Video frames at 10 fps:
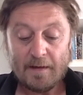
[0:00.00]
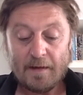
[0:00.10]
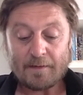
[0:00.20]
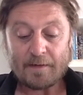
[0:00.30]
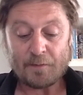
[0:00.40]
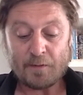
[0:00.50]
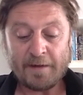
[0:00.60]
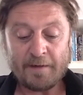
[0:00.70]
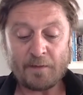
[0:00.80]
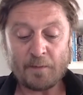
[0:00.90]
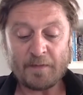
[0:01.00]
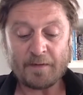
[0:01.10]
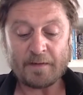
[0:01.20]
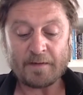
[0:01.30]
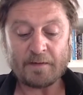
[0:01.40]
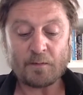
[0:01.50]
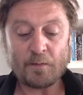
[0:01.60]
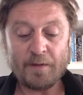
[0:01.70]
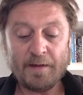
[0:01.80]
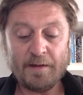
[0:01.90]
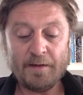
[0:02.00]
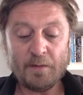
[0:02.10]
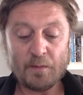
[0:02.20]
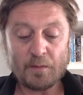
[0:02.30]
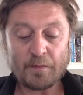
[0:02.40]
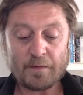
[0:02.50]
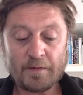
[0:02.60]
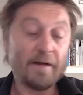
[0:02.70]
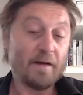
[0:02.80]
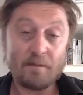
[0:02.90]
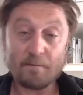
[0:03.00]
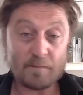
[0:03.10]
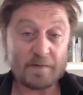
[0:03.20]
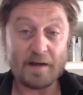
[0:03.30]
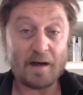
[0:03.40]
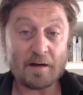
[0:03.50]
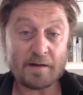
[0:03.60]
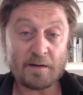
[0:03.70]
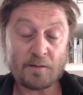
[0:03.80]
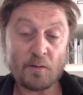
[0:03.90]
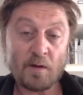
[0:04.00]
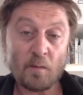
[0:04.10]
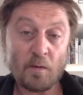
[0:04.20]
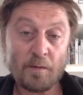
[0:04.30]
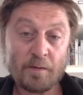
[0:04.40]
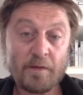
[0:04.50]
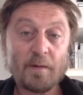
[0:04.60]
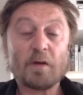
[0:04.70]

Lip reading: Scaffolding is something that is really used in the architectural world,